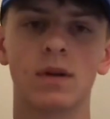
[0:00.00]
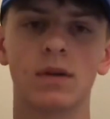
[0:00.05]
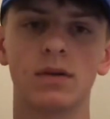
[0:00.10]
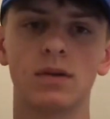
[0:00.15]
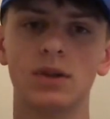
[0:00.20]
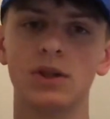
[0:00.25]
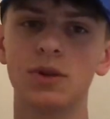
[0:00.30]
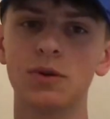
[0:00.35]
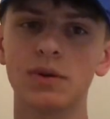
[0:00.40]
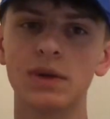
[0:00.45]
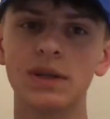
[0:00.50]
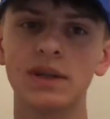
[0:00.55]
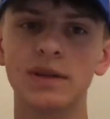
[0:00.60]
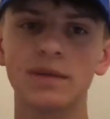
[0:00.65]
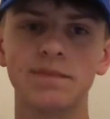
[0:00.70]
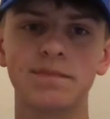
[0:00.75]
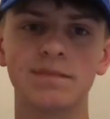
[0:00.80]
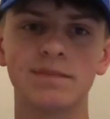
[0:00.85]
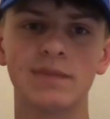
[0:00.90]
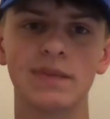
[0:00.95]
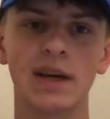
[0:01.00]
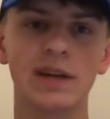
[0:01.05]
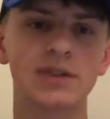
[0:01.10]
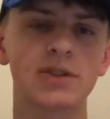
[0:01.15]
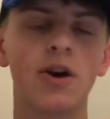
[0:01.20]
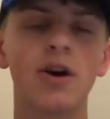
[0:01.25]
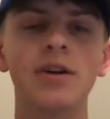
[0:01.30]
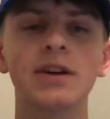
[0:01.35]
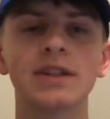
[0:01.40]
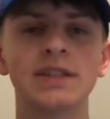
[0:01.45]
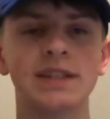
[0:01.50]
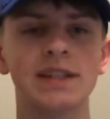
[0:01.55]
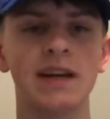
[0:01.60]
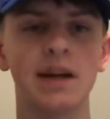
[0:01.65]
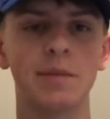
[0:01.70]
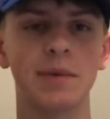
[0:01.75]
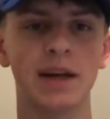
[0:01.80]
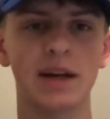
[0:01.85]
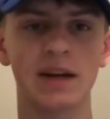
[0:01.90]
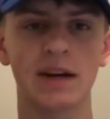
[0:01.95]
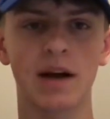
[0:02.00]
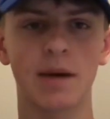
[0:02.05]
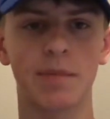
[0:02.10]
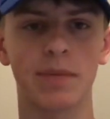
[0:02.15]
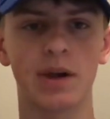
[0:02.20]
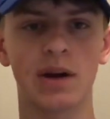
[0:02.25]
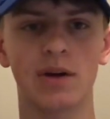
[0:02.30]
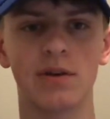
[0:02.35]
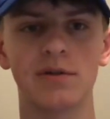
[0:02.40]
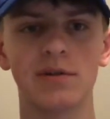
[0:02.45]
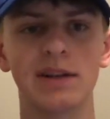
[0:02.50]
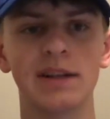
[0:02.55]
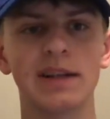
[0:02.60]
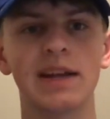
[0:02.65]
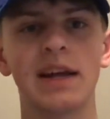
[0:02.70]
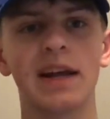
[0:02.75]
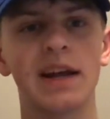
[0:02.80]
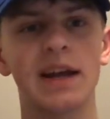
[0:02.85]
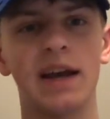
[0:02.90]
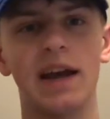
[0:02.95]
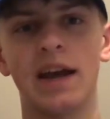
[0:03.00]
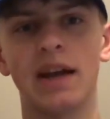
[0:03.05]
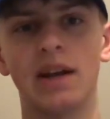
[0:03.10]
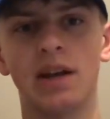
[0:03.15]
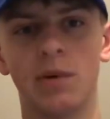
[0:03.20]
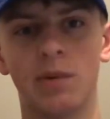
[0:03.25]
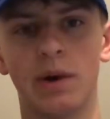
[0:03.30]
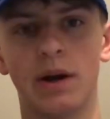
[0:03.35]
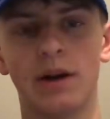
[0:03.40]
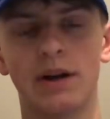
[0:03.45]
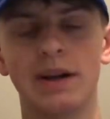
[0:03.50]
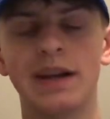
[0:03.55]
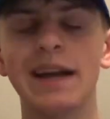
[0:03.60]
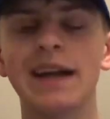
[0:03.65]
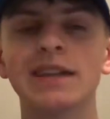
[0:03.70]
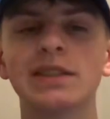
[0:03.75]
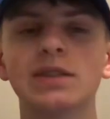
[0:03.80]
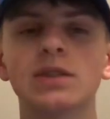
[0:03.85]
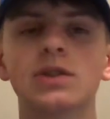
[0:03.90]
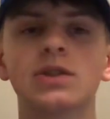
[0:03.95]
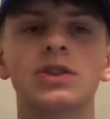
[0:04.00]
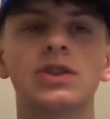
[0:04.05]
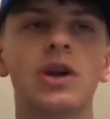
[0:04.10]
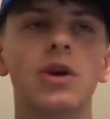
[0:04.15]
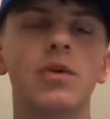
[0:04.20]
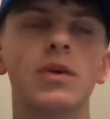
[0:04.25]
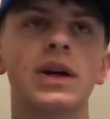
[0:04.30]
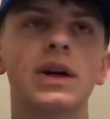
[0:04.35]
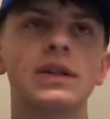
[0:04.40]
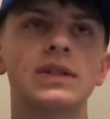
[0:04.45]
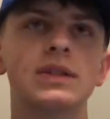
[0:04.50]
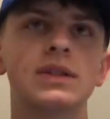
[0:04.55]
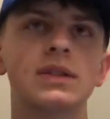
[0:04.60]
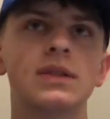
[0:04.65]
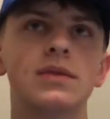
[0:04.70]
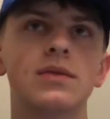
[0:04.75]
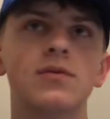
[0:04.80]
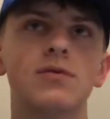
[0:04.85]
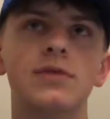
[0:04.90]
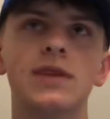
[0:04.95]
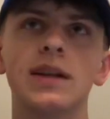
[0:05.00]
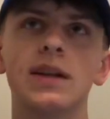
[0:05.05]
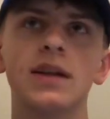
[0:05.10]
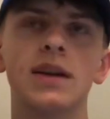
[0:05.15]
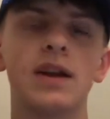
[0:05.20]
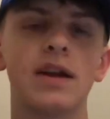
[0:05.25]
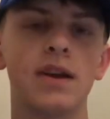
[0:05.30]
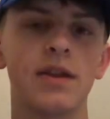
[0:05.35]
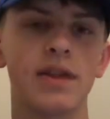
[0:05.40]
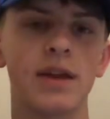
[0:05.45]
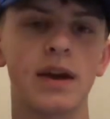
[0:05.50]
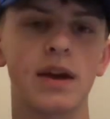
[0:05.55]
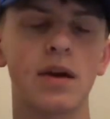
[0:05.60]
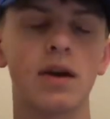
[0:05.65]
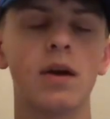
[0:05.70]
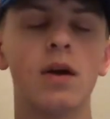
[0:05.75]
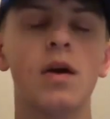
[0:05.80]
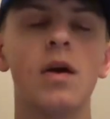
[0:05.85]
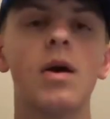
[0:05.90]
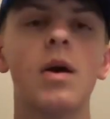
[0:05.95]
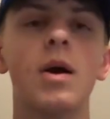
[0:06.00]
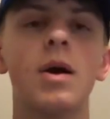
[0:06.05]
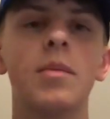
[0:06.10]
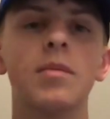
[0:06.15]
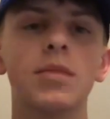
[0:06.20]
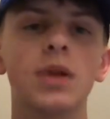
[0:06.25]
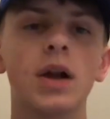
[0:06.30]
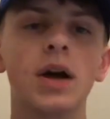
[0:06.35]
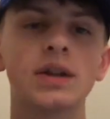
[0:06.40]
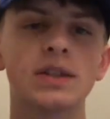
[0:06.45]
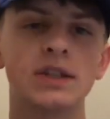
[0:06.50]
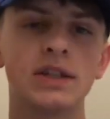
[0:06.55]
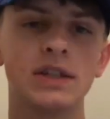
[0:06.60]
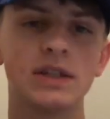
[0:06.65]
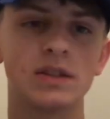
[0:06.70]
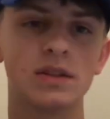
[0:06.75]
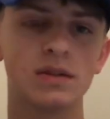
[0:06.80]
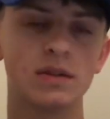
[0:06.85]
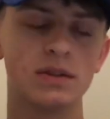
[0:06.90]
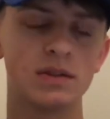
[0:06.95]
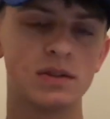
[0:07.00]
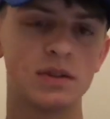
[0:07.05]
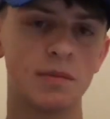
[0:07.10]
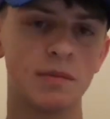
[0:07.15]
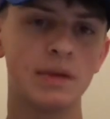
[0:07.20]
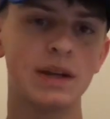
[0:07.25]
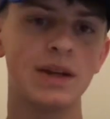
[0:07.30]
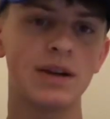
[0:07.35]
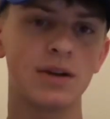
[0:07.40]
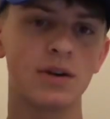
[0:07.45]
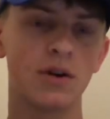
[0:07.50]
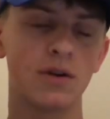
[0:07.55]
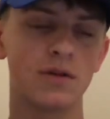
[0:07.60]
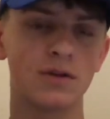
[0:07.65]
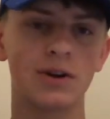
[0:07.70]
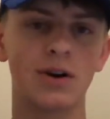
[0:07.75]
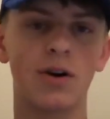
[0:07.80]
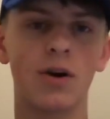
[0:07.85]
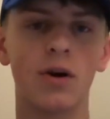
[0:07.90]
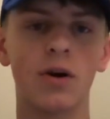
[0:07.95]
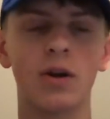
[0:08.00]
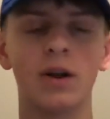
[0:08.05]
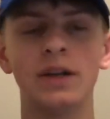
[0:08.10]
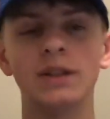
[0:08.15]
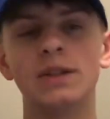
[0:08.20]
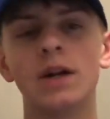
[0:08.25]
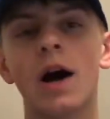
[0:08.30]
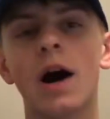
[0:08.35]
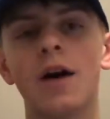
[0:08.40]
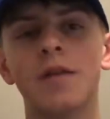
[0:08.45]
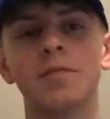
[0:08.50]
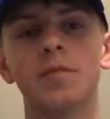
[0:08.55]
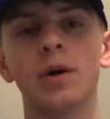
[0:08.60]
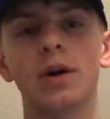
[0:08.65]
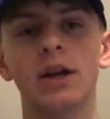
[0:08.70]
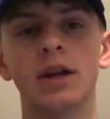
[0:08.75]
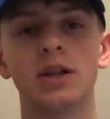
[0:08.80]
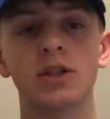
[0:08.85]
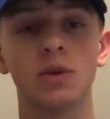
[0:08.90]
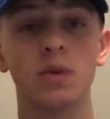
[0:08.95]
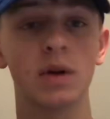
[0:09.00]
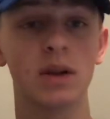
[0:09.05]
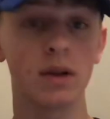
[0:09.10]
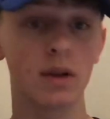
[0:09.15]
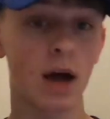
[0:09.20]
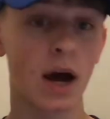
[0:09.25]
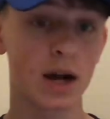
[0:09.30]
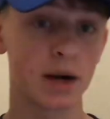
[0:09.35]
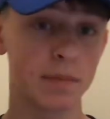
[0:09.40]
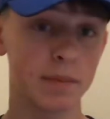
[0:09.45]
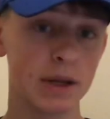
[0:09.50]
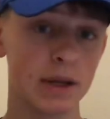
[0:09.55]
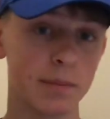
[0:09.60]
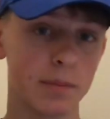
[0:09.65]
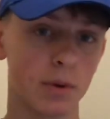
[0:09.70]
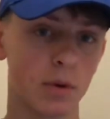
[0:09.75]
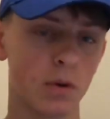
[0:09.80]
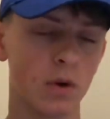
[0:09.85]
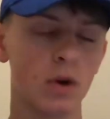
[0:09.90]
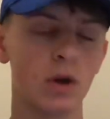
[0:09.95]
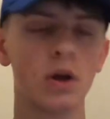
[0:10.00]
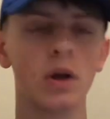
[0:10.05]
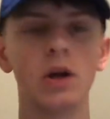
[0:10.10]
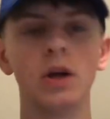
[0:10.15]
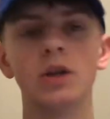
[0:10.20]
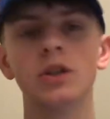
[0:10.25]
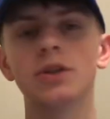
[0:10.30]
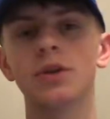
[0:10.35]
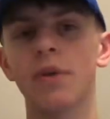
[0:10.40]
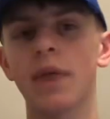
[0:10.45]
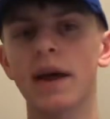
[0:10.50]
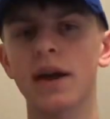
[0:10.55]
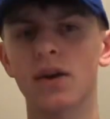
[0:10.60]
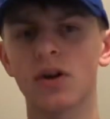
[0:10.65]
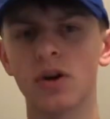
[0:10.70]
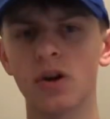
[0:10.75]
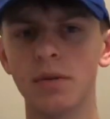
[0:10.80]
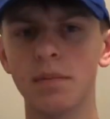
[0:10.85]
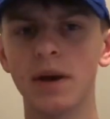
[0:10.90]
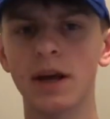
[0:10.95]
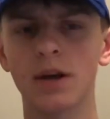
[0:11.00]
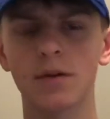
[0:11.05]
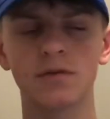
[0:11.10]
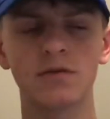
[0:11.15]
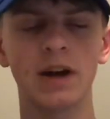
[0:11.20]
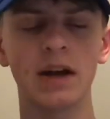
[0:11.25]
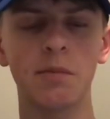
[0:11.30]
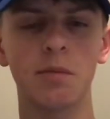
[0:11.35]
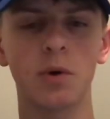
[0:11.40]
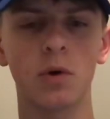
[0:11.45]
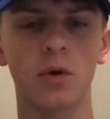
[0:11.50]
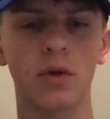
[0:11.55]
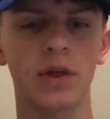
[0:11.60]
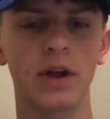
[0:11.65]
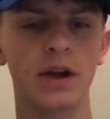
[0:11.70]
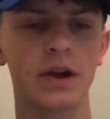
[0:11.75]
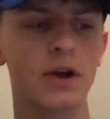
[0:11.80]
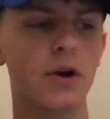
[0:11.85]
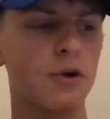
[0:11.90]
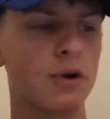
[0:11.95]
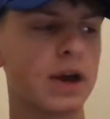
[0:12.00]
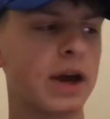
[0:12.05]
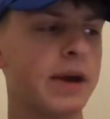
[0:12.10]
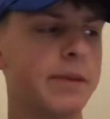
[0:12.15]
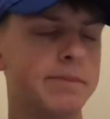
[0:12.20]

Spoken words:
Yuki, it's hard to see him getting up there or really getting anywhere. He hasn't shown us really anything. Plus, his demeanor overall is off-putting to a lot of people. So that could make Red Bull think, okay,